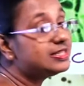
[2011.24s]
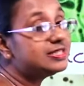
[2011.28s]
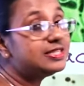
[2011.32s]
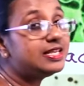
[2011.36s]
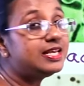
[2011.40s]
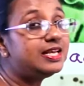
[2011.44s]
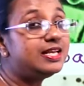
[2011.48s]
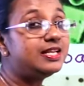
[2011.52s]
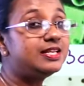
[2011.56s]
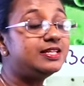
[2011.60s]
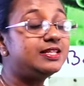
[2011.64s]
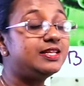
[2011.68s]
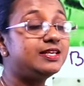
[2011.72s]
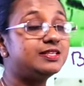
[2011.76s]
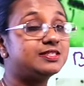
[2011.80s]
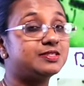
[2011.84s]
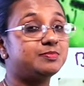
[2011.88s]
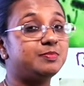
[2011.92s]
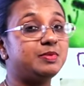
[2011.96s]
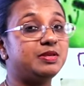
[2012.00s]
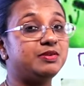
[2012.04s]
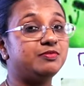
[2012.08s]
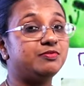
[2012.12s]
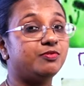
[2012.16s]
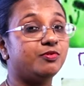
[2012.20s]
seen this
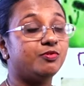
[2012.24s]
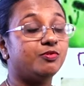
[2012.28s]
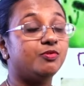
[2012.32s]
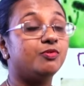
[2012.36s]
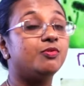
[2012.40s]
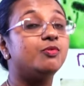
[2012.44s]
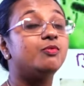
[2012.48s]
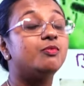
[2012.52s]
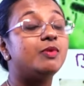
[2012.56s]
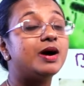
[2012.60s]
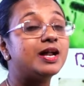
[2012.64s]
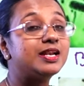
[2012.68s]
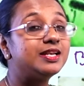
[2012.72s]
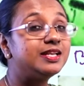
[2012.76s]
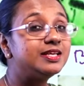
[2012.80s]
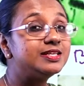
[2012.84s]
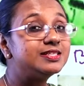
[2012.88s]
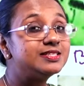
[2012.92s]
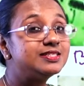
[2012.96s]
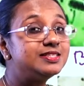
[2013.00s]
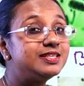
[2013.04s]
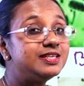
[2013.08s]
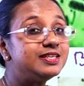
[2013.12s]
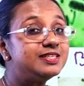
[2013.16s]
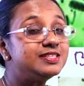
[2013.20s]
before. What
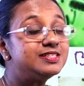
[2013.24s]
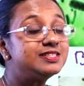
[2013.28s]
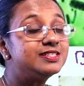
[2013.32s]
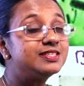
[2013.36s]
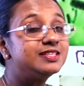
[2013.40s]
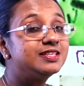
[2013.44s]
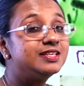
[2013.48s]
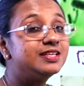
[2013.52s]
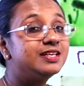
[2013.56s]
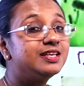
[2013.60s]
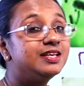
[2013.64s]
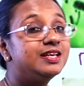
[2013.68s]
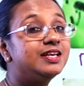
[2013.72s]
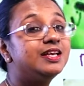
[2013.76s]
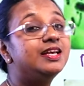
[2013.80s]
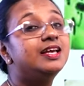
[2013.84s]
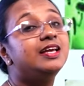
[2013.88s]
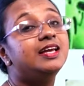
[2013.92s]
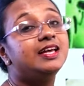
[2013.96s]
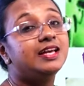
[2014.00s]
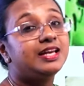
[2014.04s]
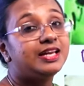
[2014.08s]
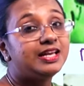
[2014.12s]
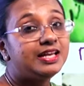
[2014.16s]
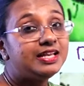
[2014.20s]
is this?
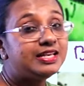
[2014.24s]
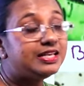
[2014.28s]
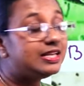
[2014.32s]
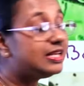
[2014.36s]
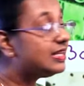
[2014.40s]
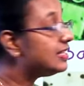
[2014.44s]
It